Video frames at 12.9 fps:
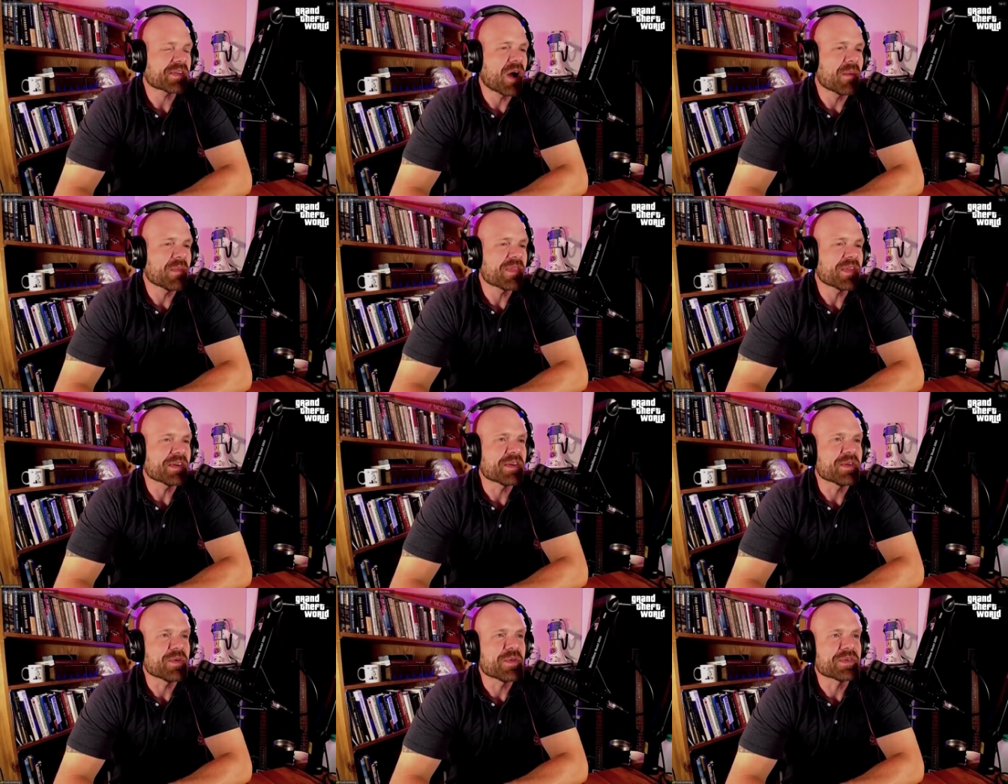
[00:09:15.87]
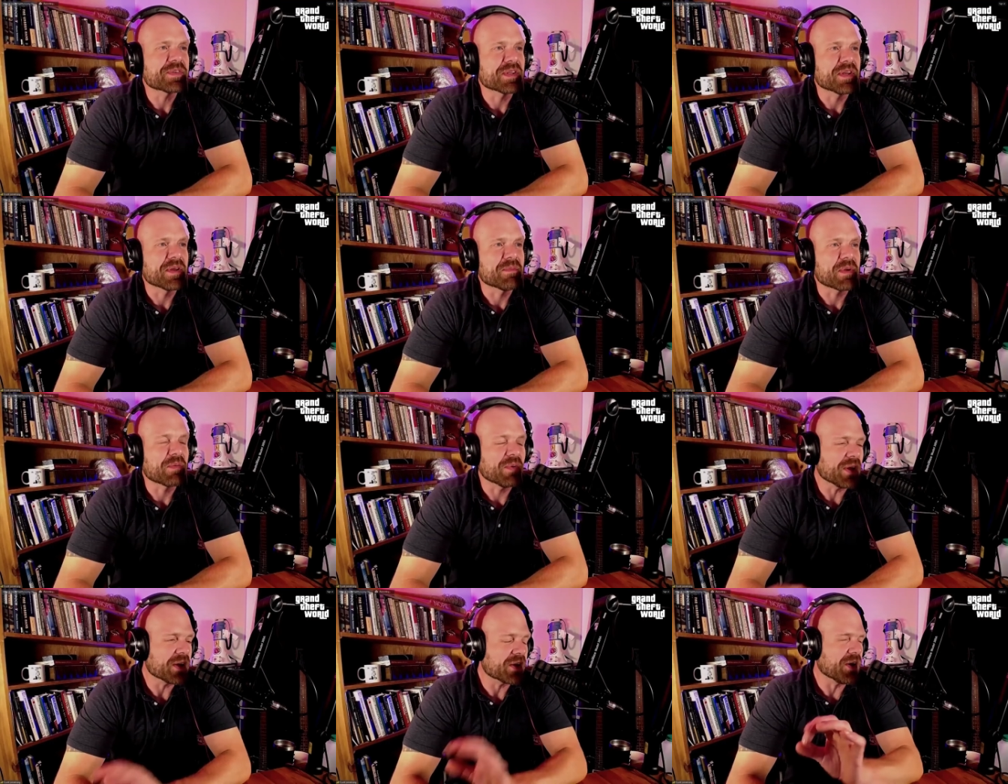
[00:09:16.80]
common thing to do, is to be
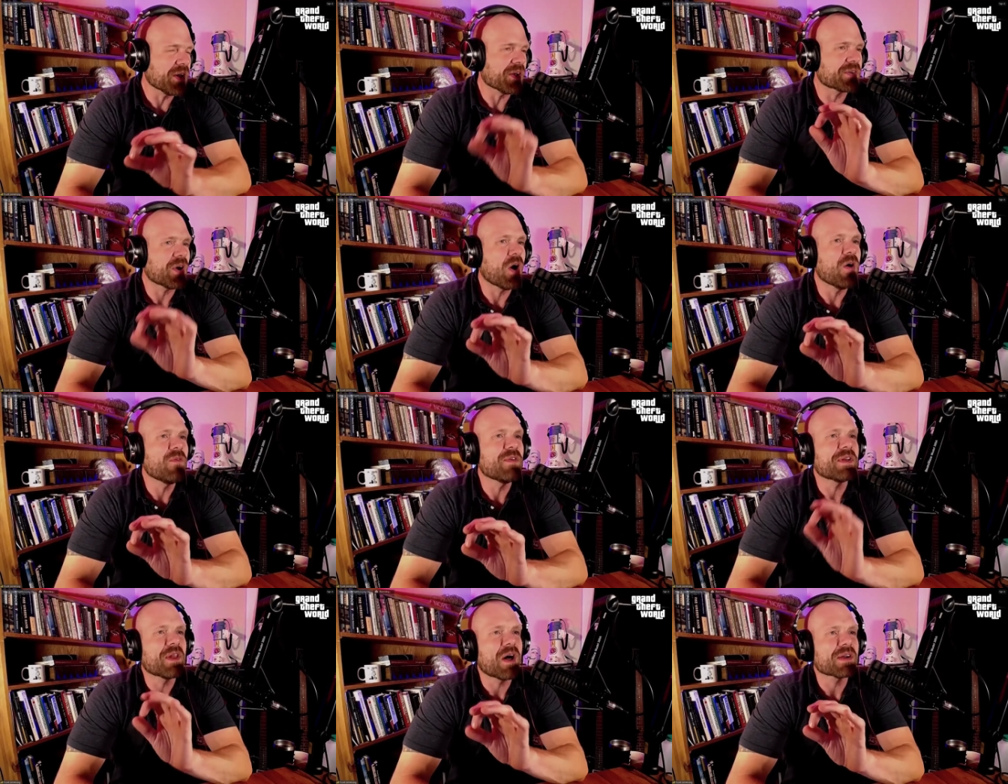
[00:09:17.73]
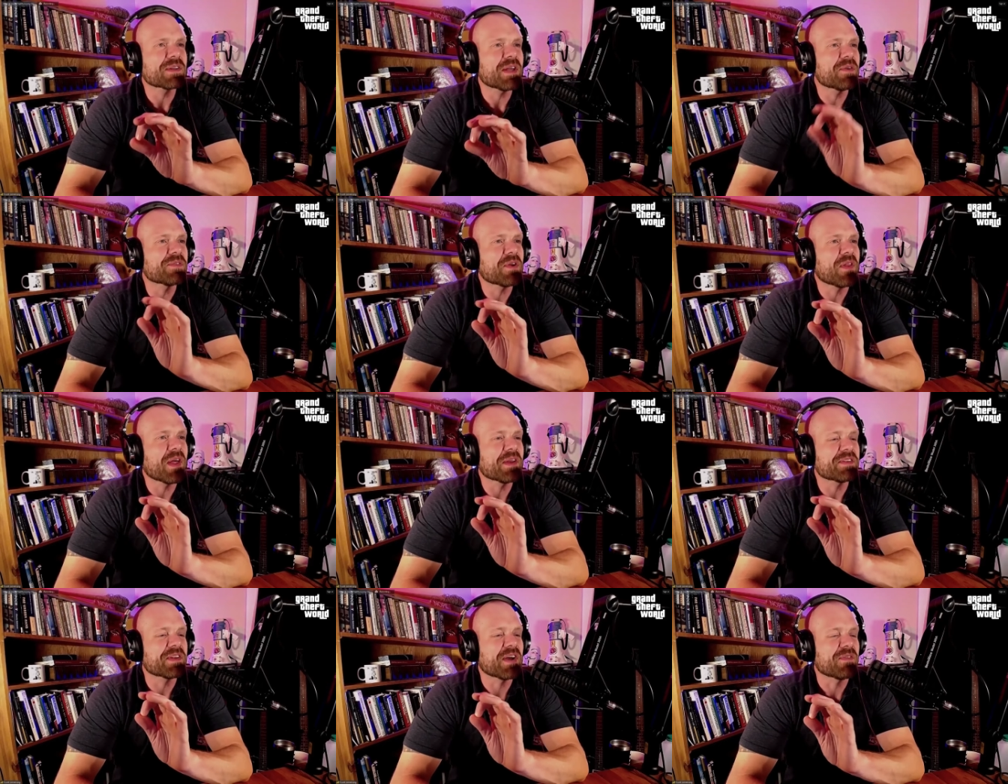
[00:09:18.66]
really good on COVID, lockdowns, all that
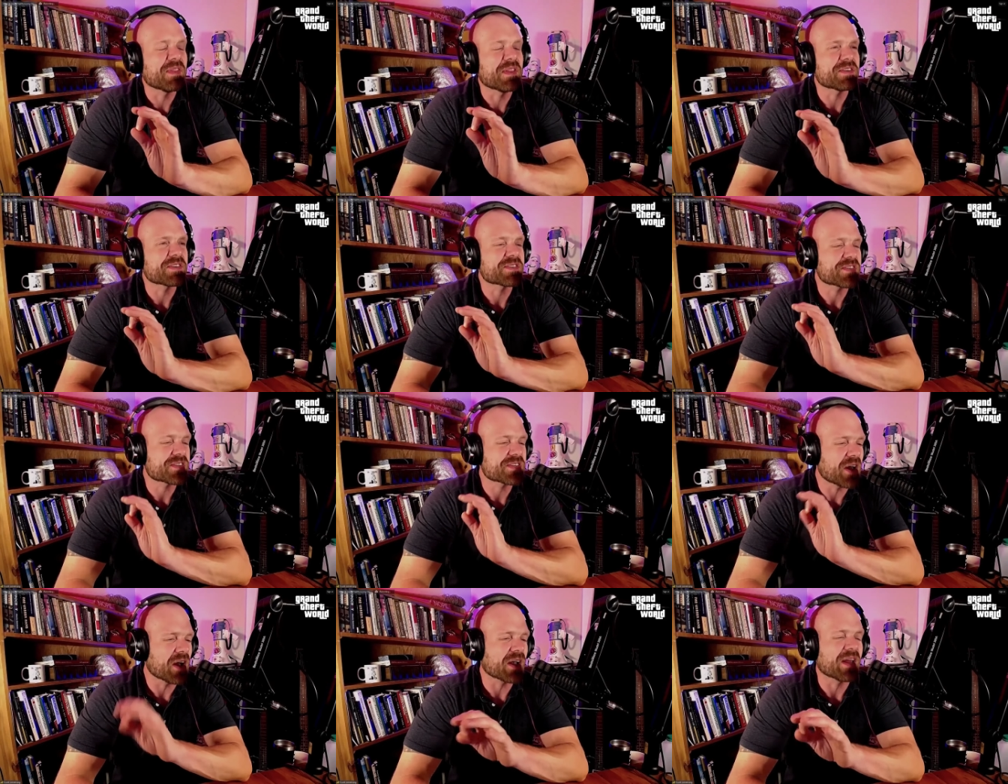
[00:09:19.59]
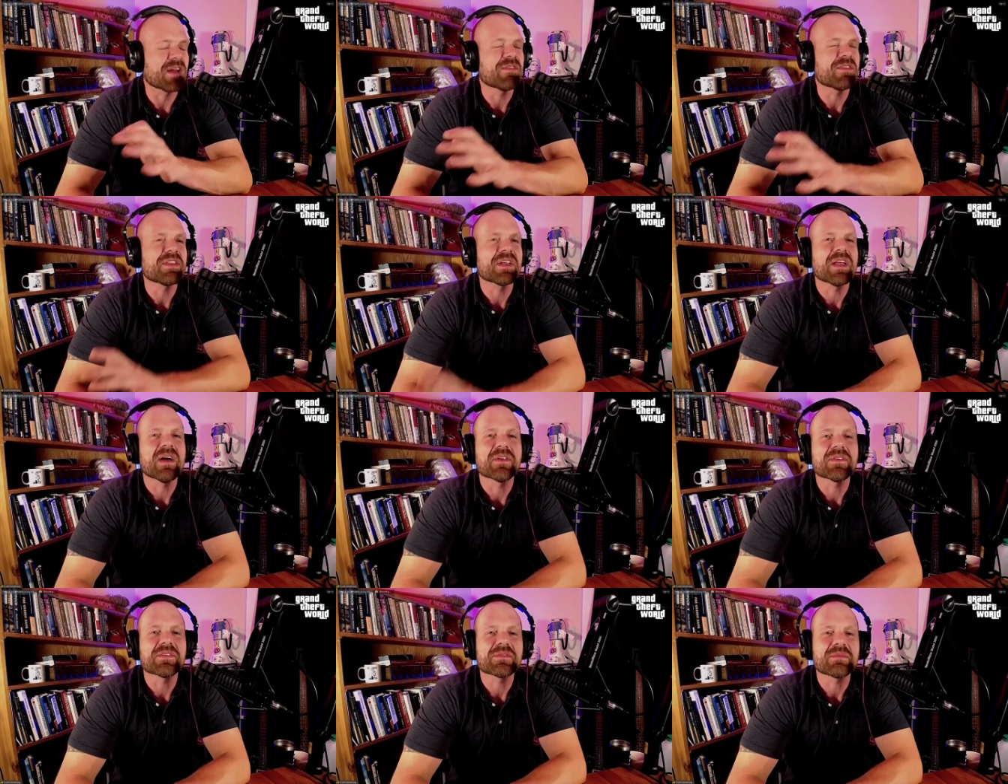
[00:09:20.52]
stuff, and then just suck at everything
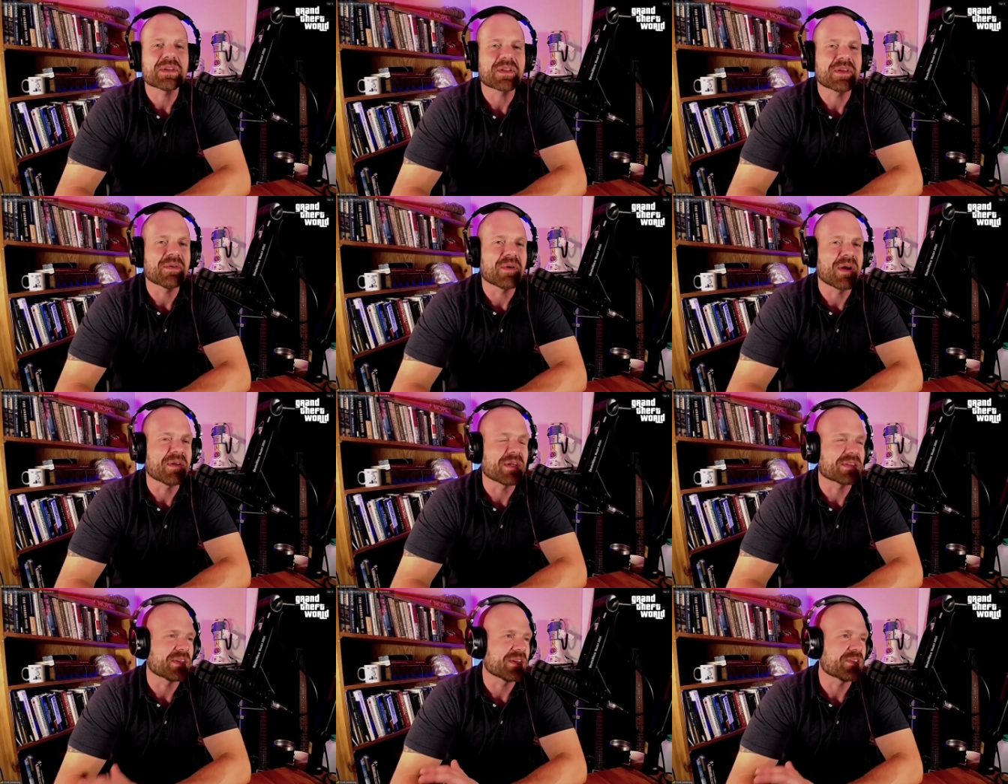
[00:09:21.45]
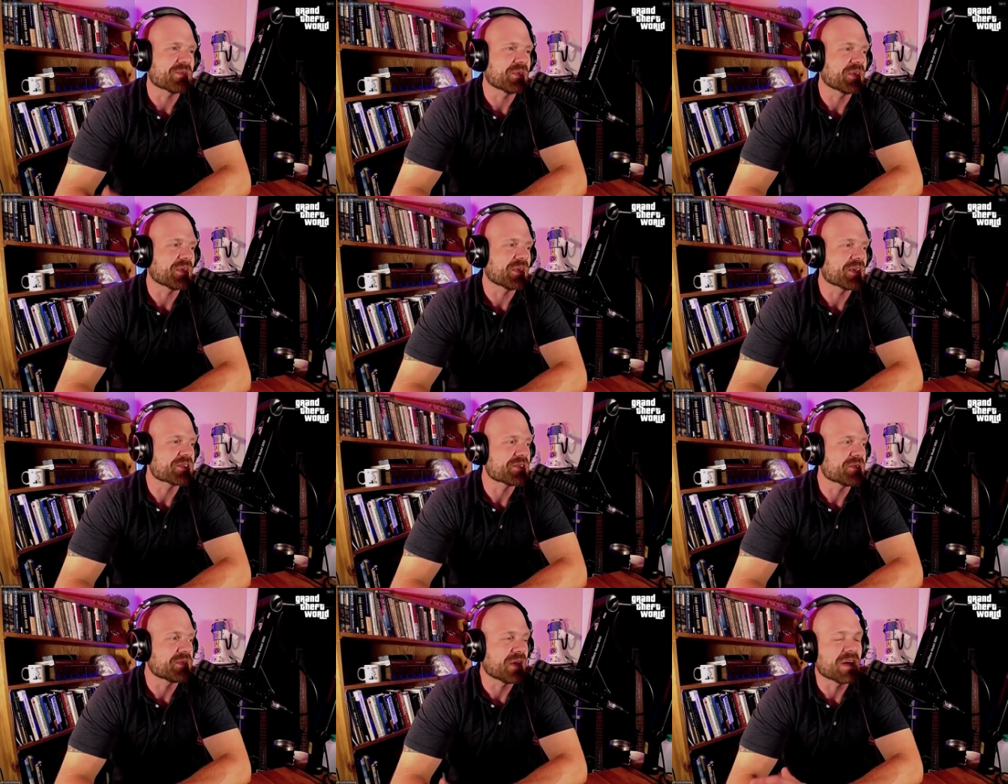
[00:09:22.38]
else, particularly around like the Israel issue,
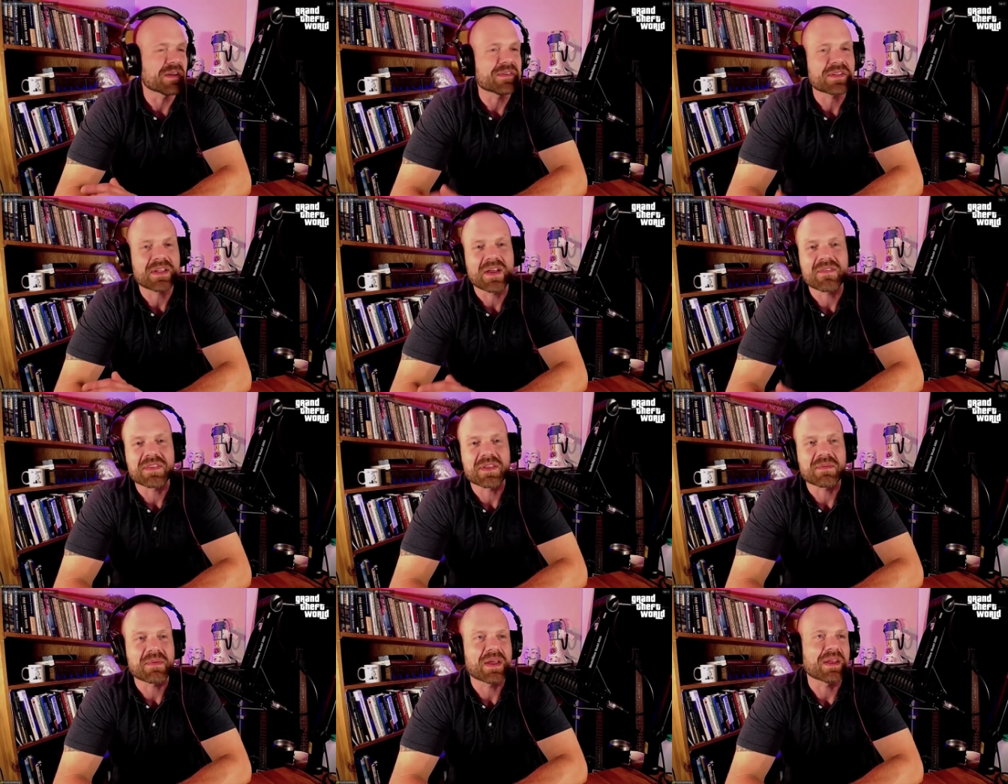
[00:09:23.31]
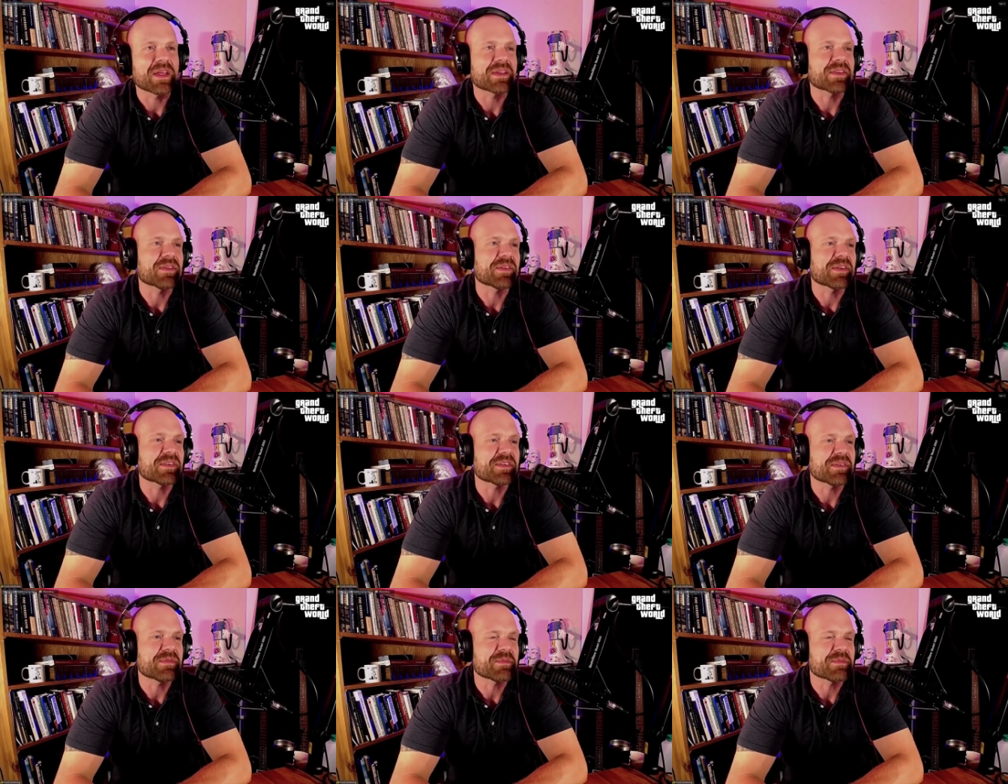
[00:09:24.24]
guns, like everything, man. Like there seems to